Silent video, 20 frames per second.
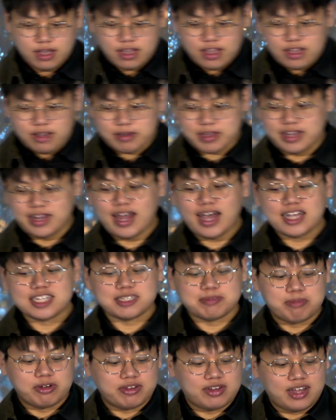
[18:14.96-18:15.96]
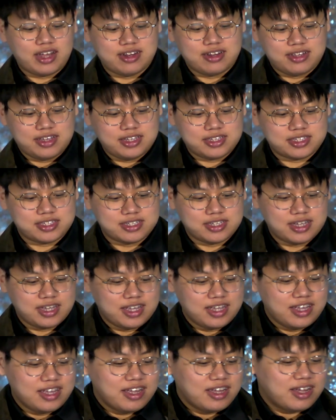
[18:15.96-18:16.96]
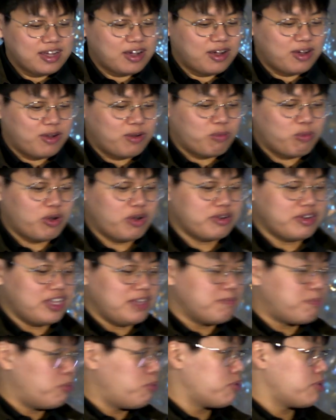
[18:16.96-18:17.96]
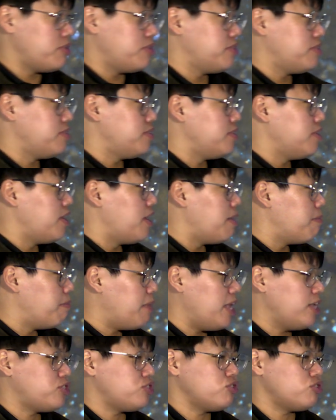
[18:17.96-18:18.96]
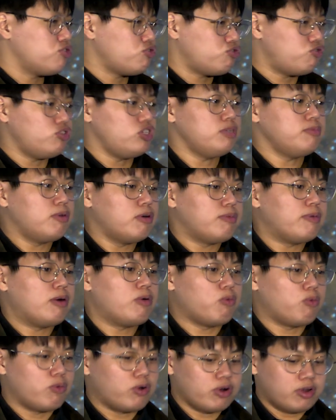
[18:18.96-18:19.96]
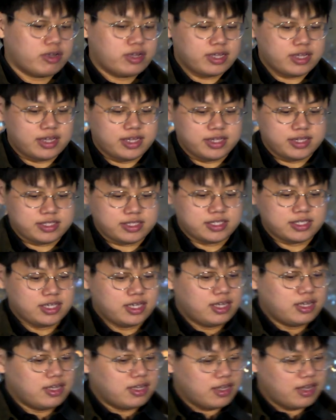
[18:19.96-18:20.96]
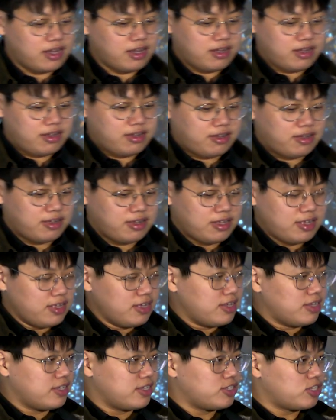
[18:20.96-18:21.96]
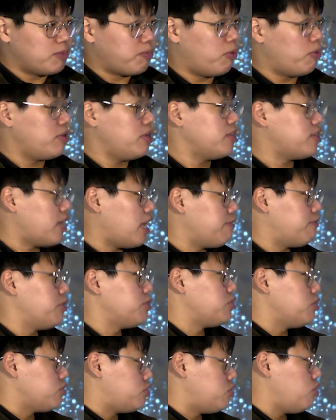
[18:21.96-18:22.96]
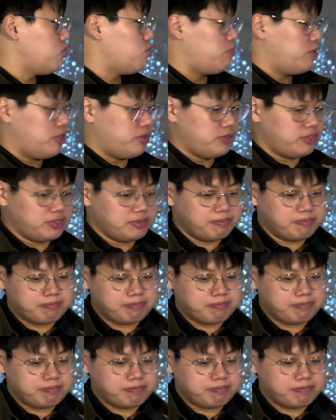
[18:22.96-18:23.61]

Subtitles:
Okay, last but not least, one important major stream of our work is supporting diverse accelerators.